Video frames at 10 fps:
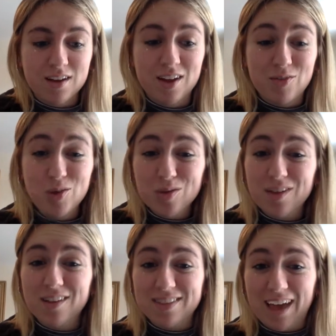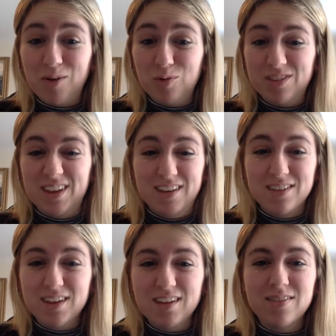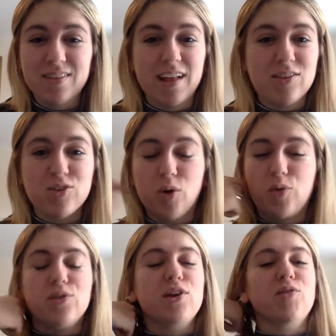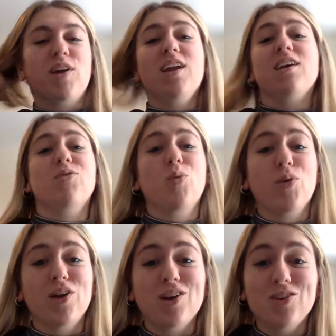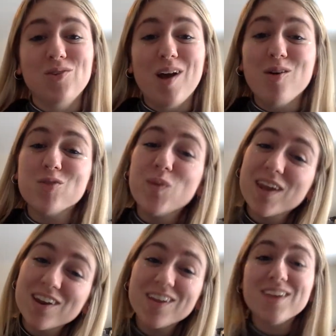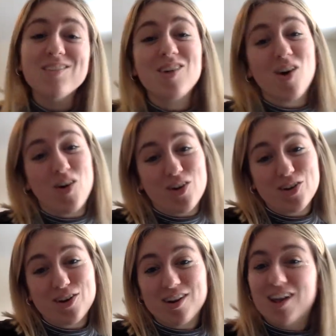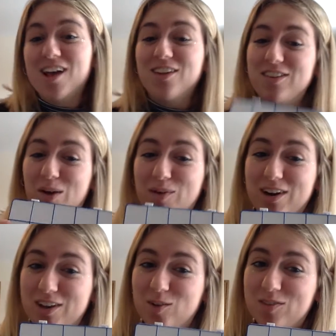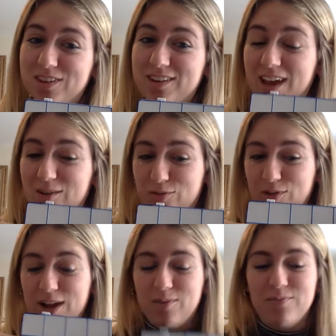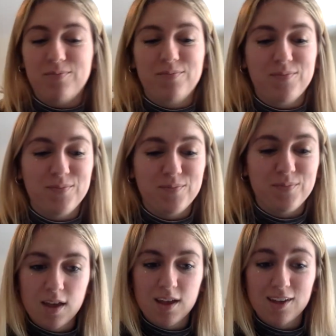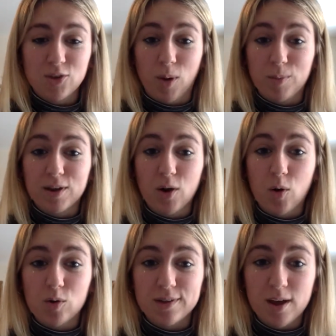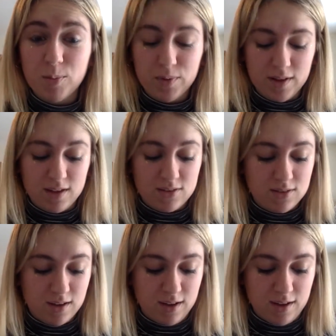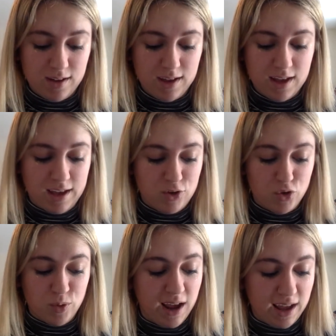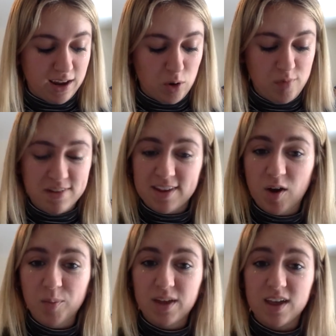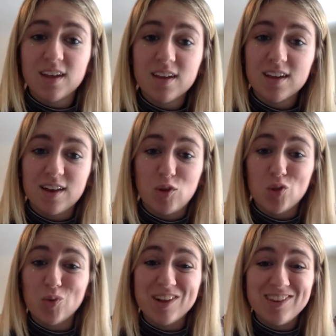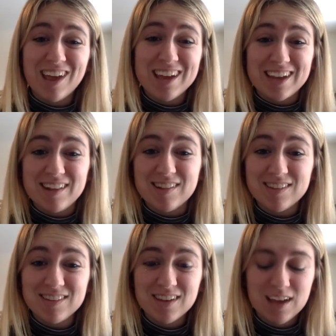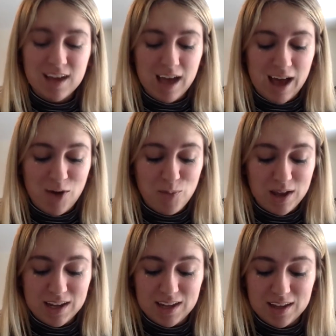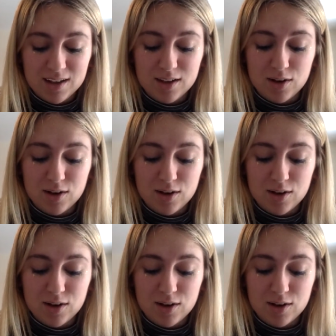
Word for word: If you thought that was easy, then that's totally great because what we're going to do now is make it even harder. So now we're going to use the 10 frame. So I'm going to hold up a, uh, a tray and you have to tell me in three seconds how many,